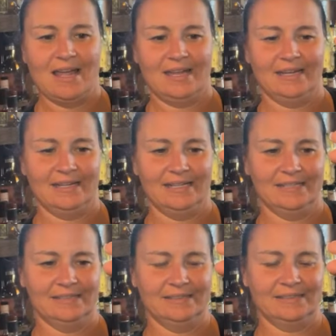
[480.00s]

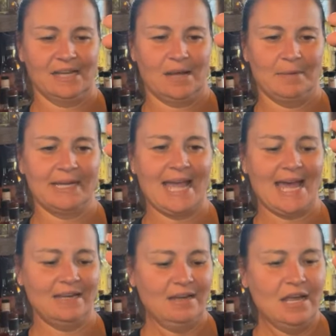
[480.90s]
And um,
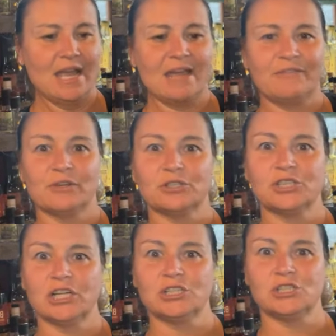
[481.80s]
again, if you're
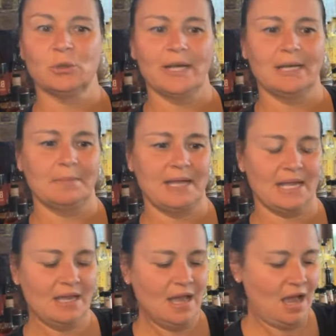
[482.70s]
just joining
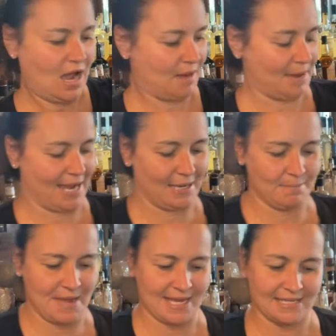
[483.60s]
me, um, I
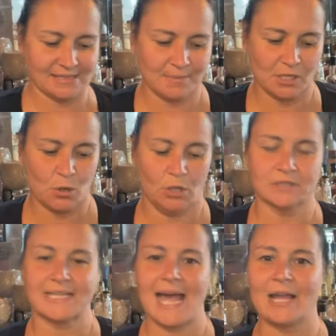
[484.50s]
am making something
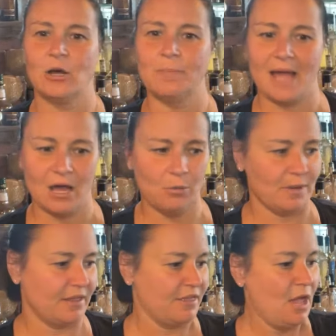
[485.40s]
called Kettlebell
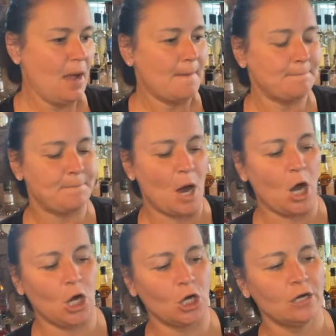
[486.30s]
with
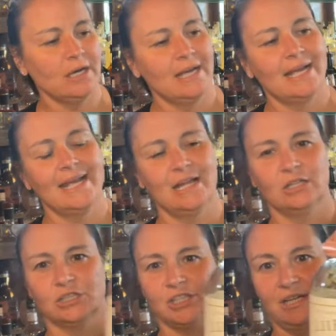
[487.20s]
Barr
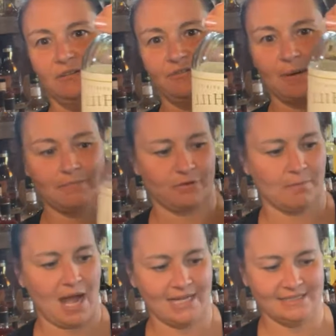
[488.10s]
Hill Gin from
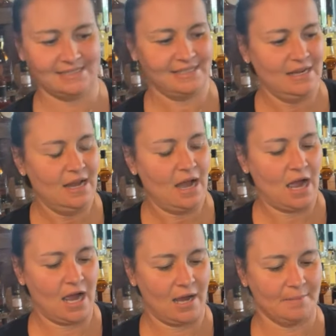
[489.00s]
Vermont.
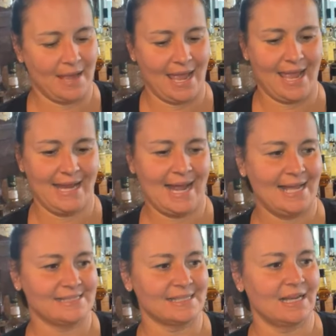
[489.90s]
Um, it
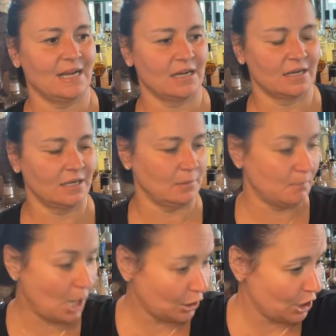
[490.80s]
has uh,
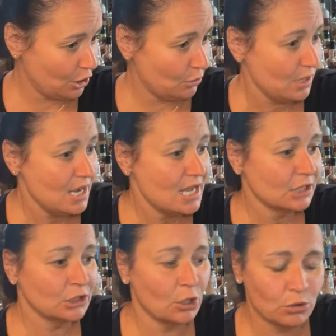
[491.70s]
Amaro,
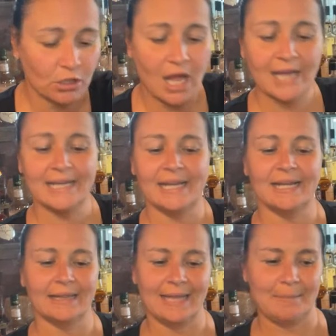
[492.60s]
local
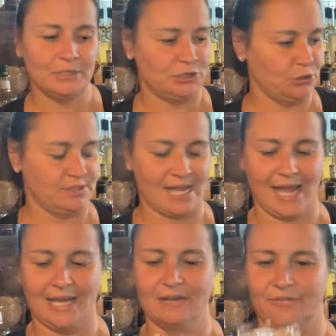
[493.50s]
honey, lemon juice,
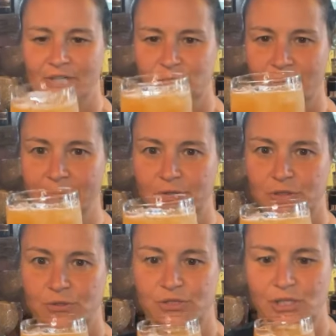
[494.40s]
and fresh grapefruit
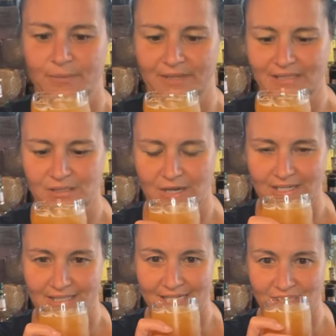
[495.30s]
juice. So let's go ahead
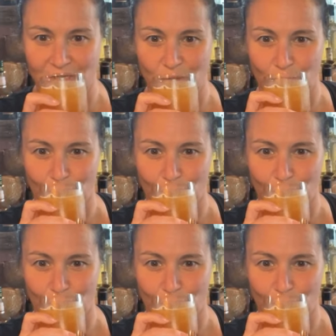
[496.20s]
and taste it.